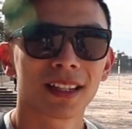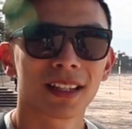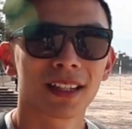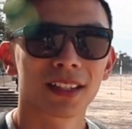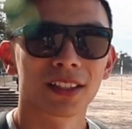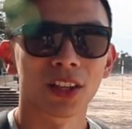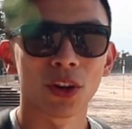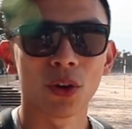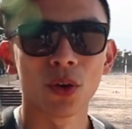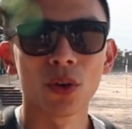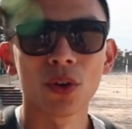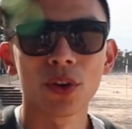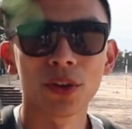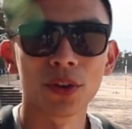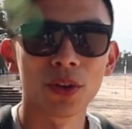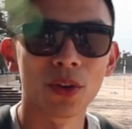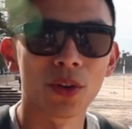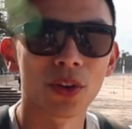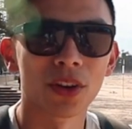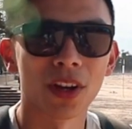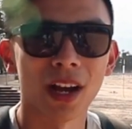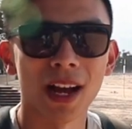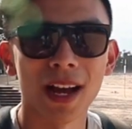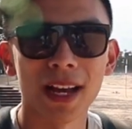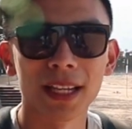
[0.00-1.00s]
So all in all
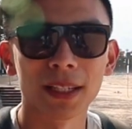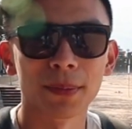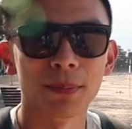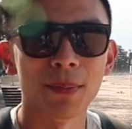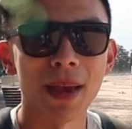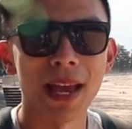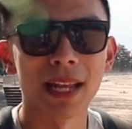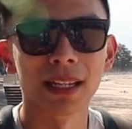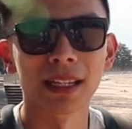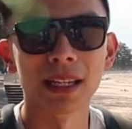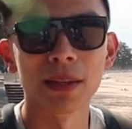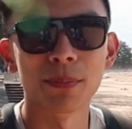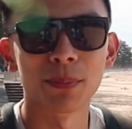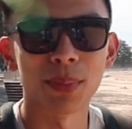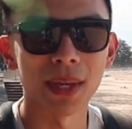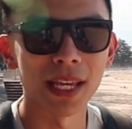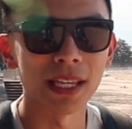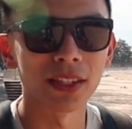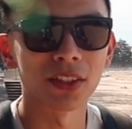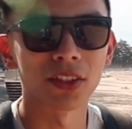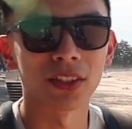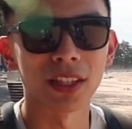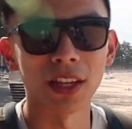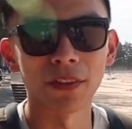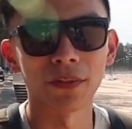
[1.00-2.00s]
guys, Manly
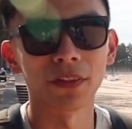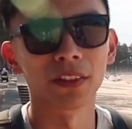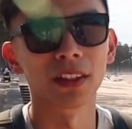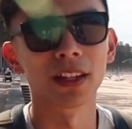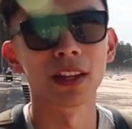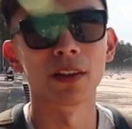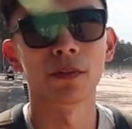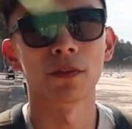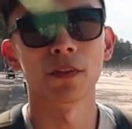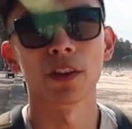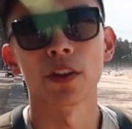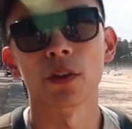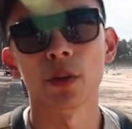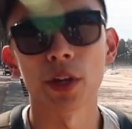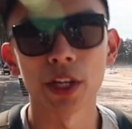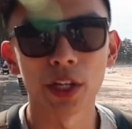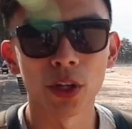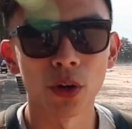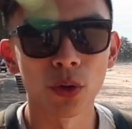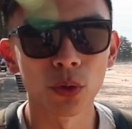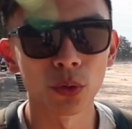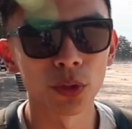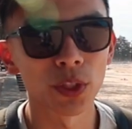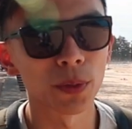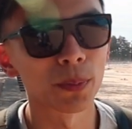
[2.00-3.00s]
Beach, definitely a very
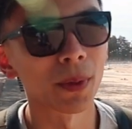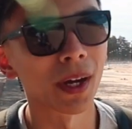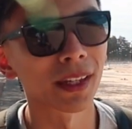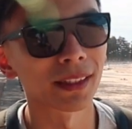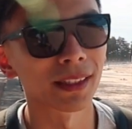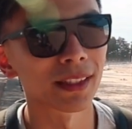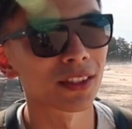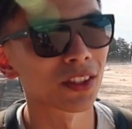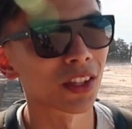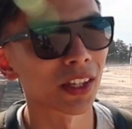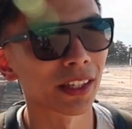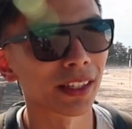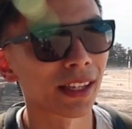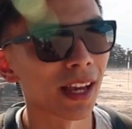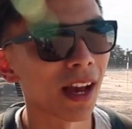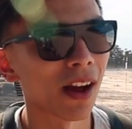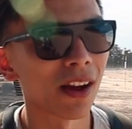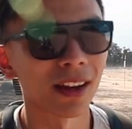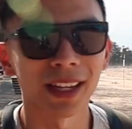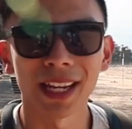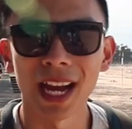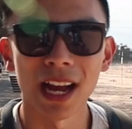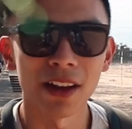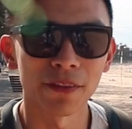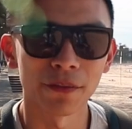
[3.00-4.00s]
cool spot to check
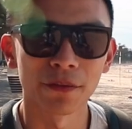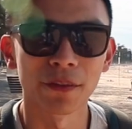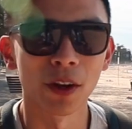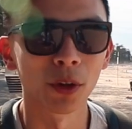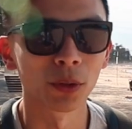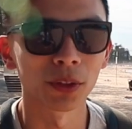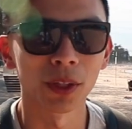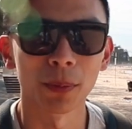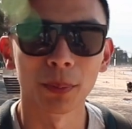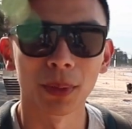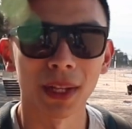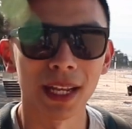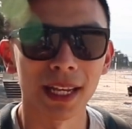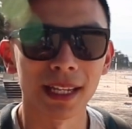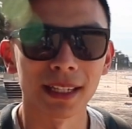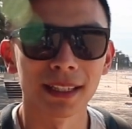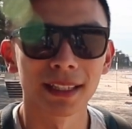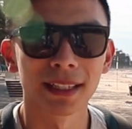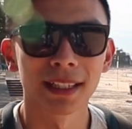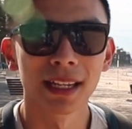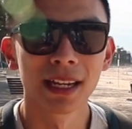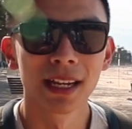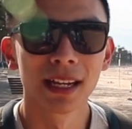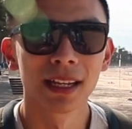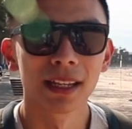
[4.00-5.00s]
out. I can't fault the place.
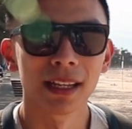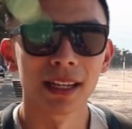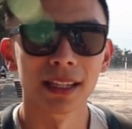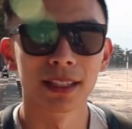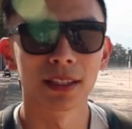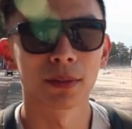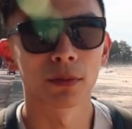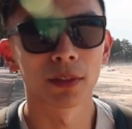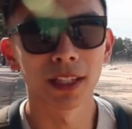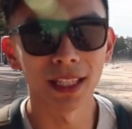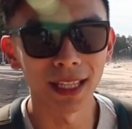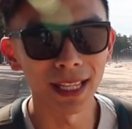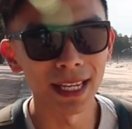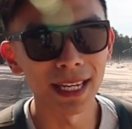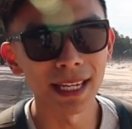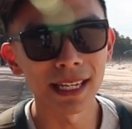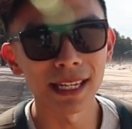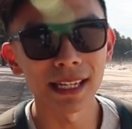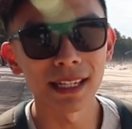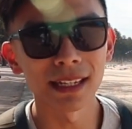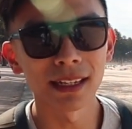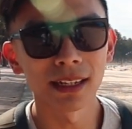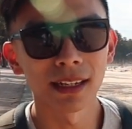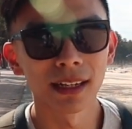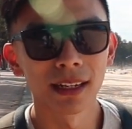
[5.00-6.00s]
It's
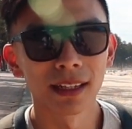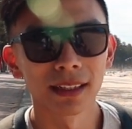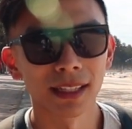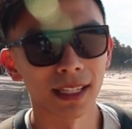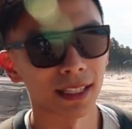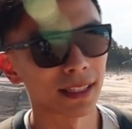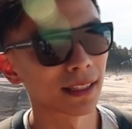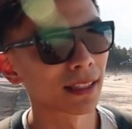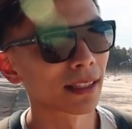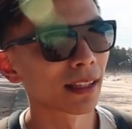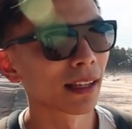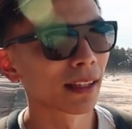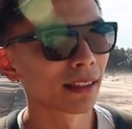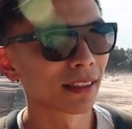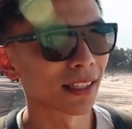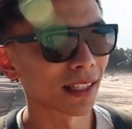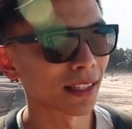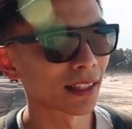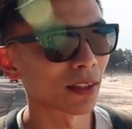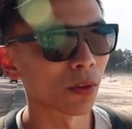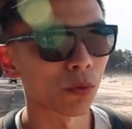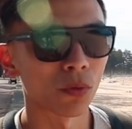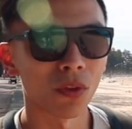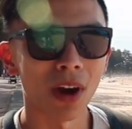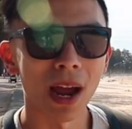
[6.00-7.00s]
clean, there's just
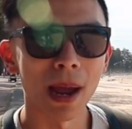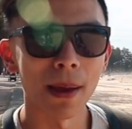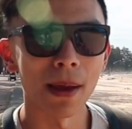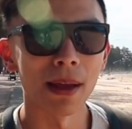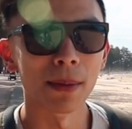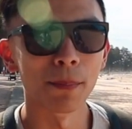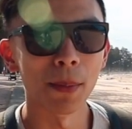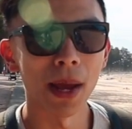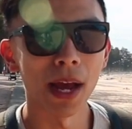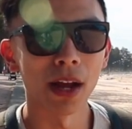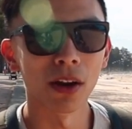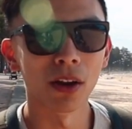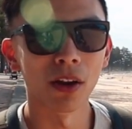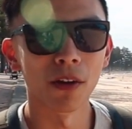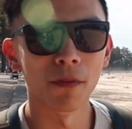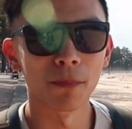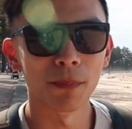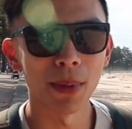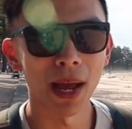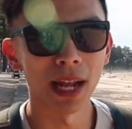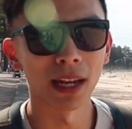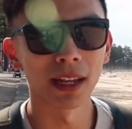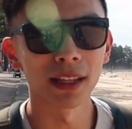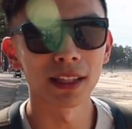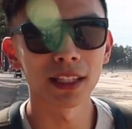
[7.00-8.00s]
the right amount of
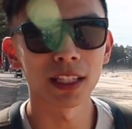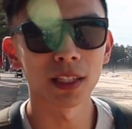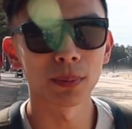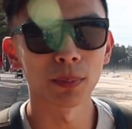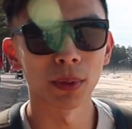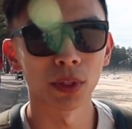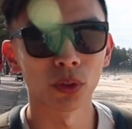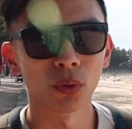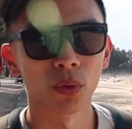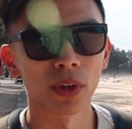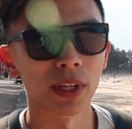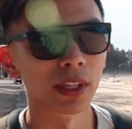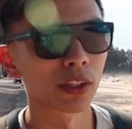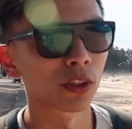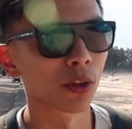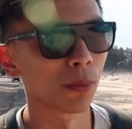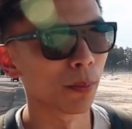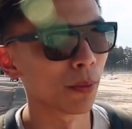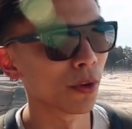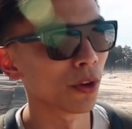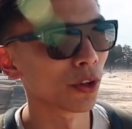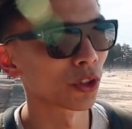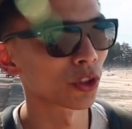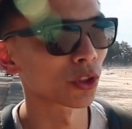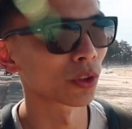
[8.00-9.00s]
balance between
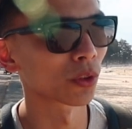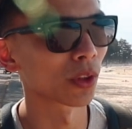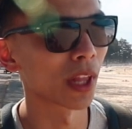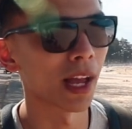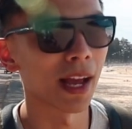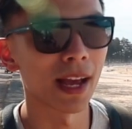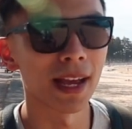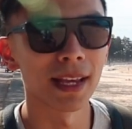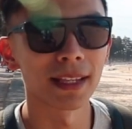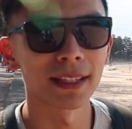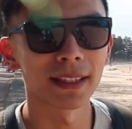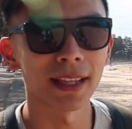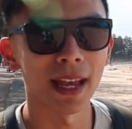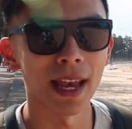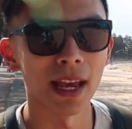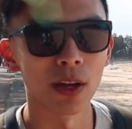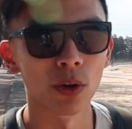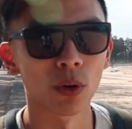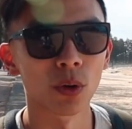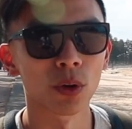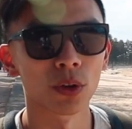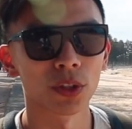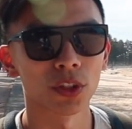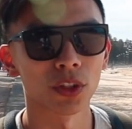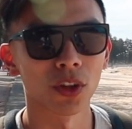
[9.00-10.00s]
commercialized and
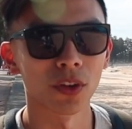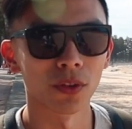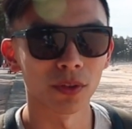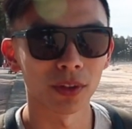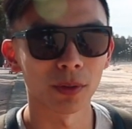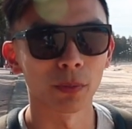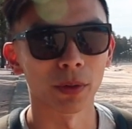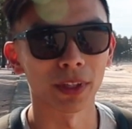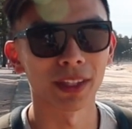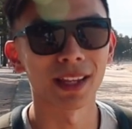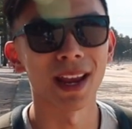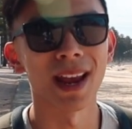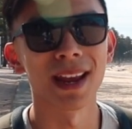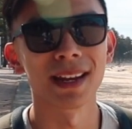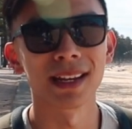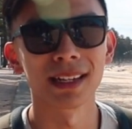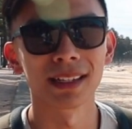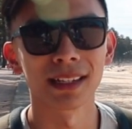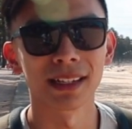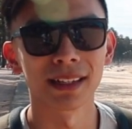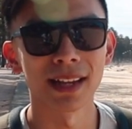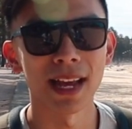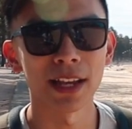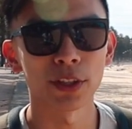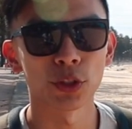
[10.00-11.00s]
also retaining
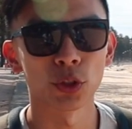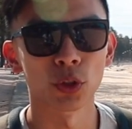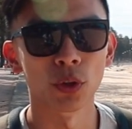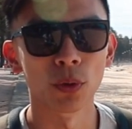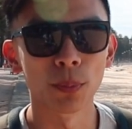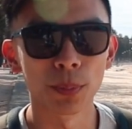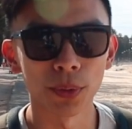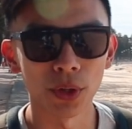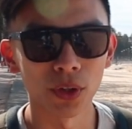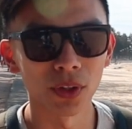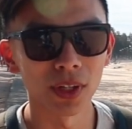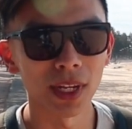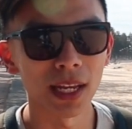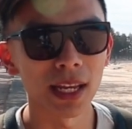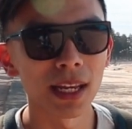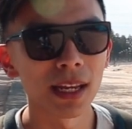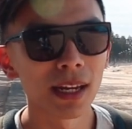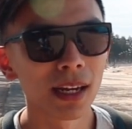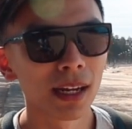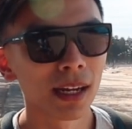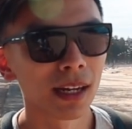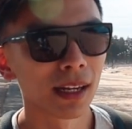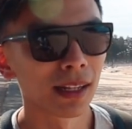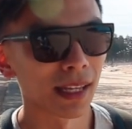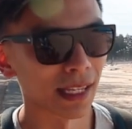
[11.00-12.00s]
the natural beauty.
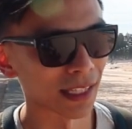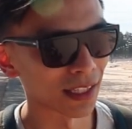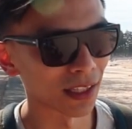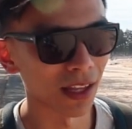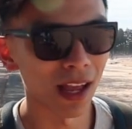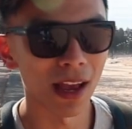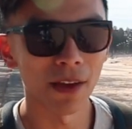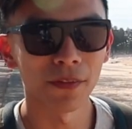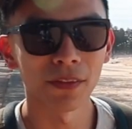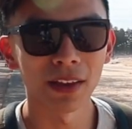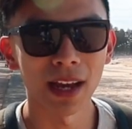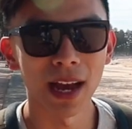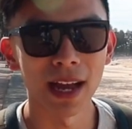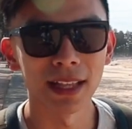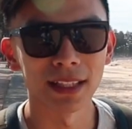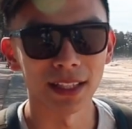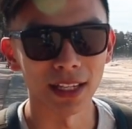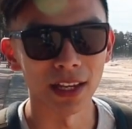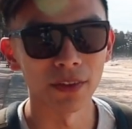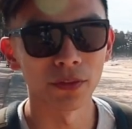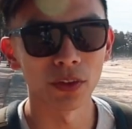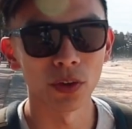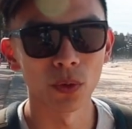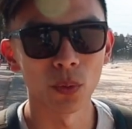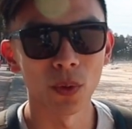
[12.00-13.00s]
There's lifeguards
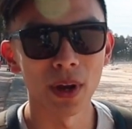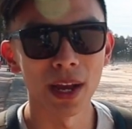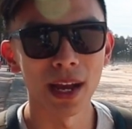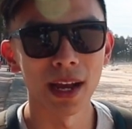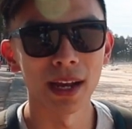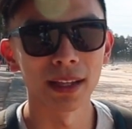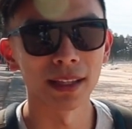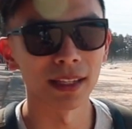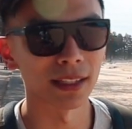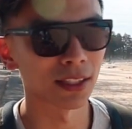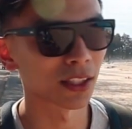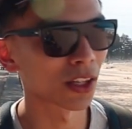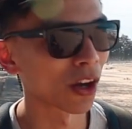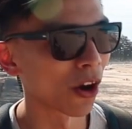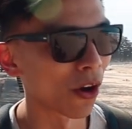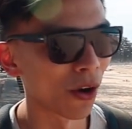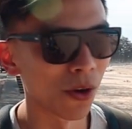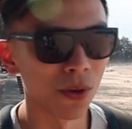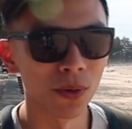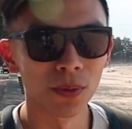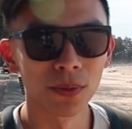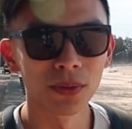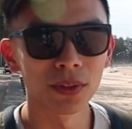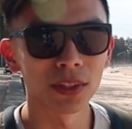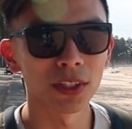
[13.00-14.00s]
everywhere, there's
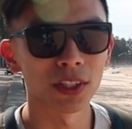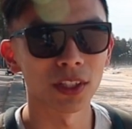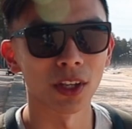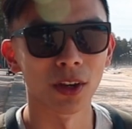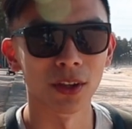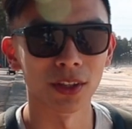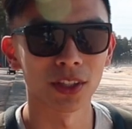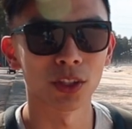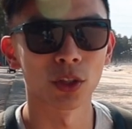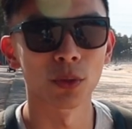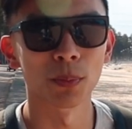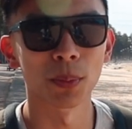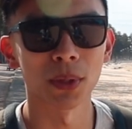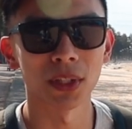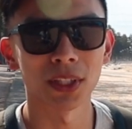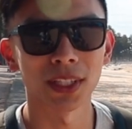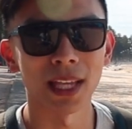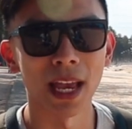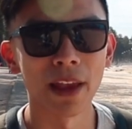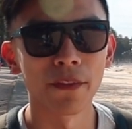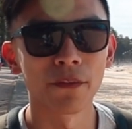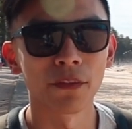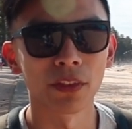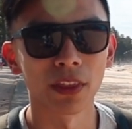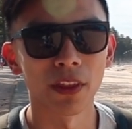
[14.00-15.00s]
cones, so it's super
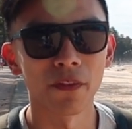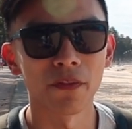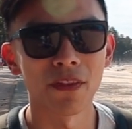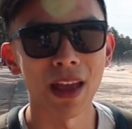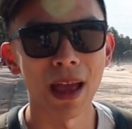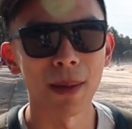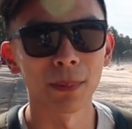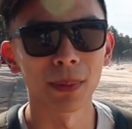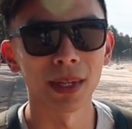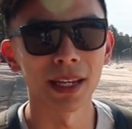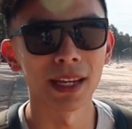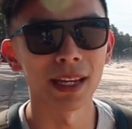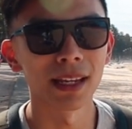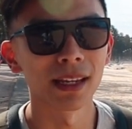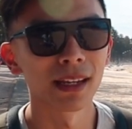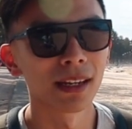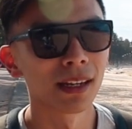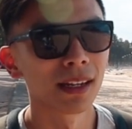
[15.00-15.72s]
safe for the family.